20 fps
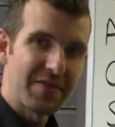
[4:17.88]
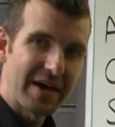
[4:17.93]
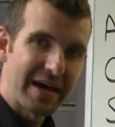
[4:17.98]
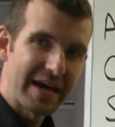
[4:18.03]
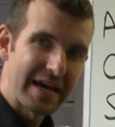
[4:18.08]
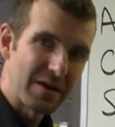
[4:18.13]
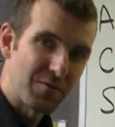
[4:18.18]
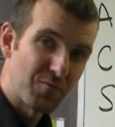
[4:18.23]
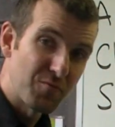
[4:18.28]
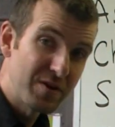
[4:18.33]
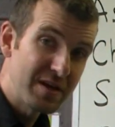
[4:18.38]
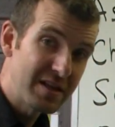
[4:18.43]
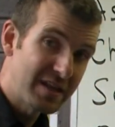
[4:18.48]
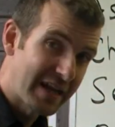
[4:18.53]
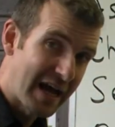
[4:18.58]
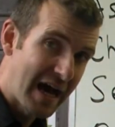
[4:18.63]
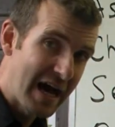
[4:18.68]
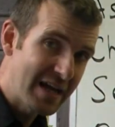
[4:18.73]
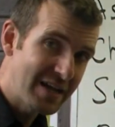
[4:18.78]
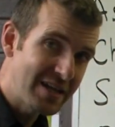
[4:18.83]
they
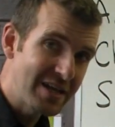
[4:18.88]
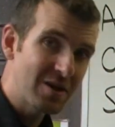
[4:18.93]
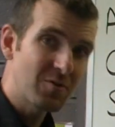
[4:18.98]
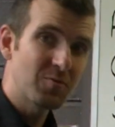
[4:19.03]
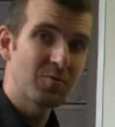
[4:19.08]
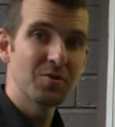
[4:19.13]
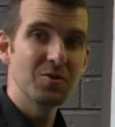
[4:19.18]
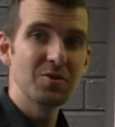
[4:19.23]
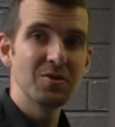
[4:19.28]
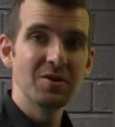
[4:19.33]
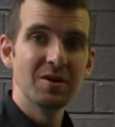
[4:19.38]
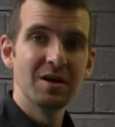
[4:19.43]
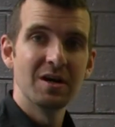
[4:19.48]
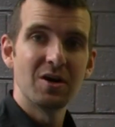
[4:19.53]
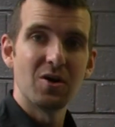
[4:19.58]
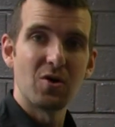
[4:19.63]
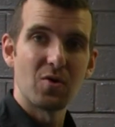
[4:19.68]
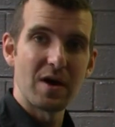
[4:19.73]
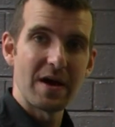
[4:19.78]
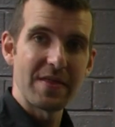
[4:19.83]
real and
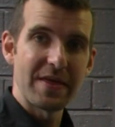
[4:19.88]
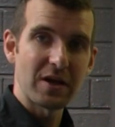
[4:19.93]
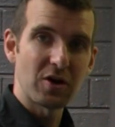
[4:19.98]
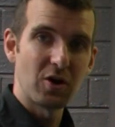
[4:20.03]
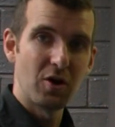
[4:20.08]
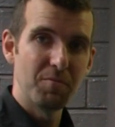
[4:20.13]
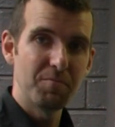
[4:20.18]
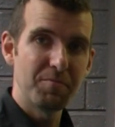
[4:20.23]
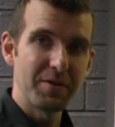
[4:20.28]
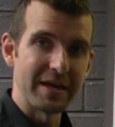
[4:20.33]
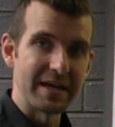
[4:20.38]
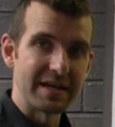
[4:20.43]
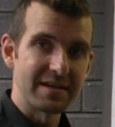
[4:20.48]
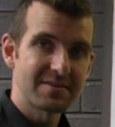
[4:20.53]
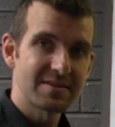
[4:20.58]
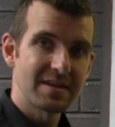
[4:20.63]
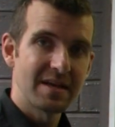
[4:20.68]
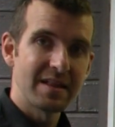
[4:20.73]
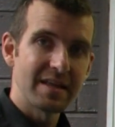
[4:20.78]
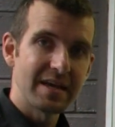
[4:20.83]
unequal? Or are they
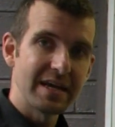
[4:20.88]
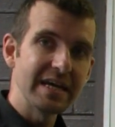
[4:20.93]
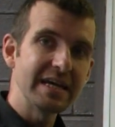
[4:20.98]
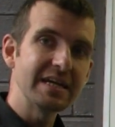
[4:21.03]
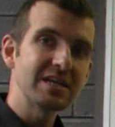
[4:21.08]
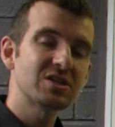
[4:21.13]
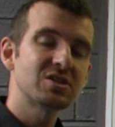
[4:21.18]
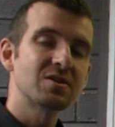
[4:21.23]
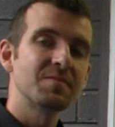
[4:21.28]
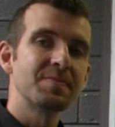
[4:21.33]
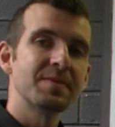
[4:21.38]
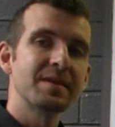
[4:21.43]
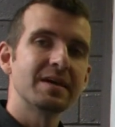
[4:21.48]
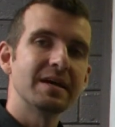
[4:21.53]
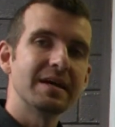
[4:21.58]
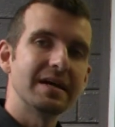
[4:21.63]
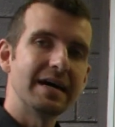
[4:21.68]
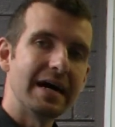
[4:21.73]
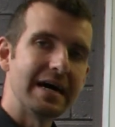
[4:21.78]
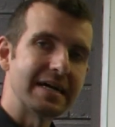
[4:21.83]
complex? Each
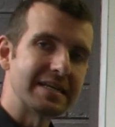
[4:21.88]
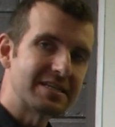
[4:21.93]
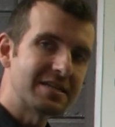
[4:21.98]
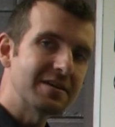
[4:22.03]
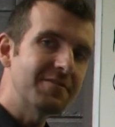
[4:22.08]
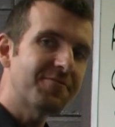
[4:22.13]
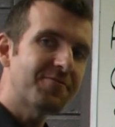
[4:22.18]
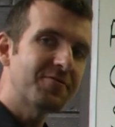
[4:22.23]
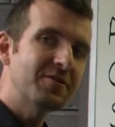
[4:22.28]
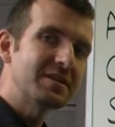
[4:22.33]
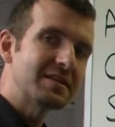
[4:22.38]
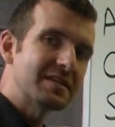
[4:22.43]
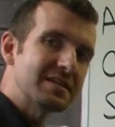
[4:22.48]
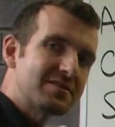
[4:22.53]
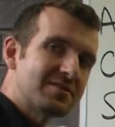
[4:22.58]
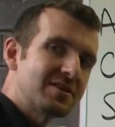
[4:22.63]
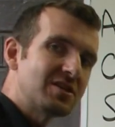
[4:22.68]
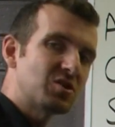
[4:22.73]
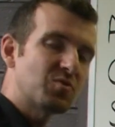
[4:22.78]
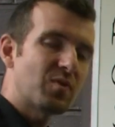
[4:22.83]
different
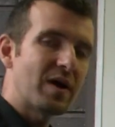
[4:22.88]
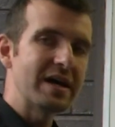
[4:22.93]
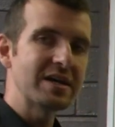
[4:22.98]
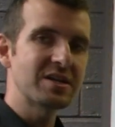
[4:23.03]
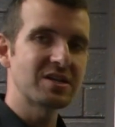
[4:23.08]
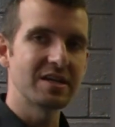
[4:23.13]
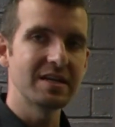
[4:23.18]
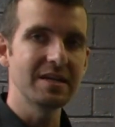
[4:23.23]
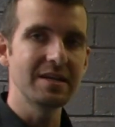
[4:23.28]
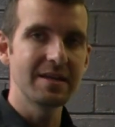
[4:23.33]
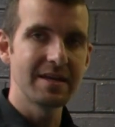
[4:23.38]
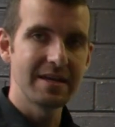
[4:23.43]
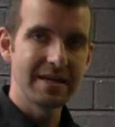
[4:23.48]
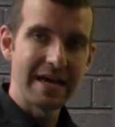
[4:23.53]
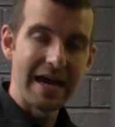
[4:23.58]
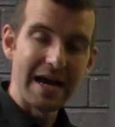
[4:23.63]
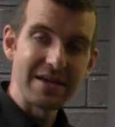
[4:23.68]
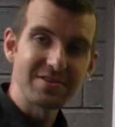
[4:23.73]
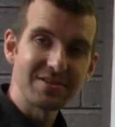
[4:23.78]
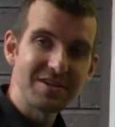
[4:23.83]

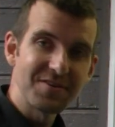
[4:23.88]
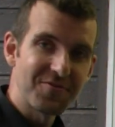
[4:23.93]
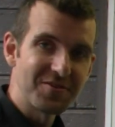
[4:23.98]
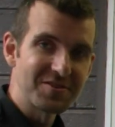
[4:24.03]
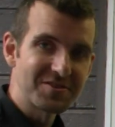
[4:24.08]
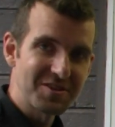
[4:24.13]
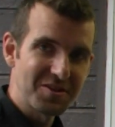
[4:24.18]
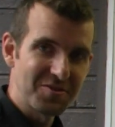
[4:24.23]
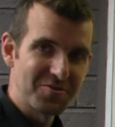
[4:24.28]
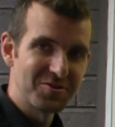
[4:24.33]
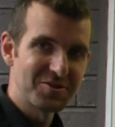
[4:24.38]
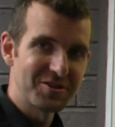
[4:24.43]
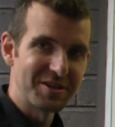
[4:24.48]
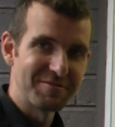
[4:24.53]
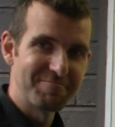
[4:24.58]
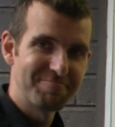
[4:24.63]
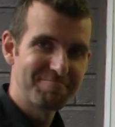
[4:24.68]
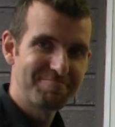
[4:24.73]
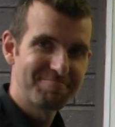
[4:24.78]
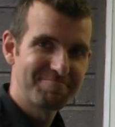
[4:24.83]
situation has a different
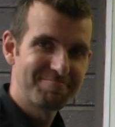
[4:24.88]
solution.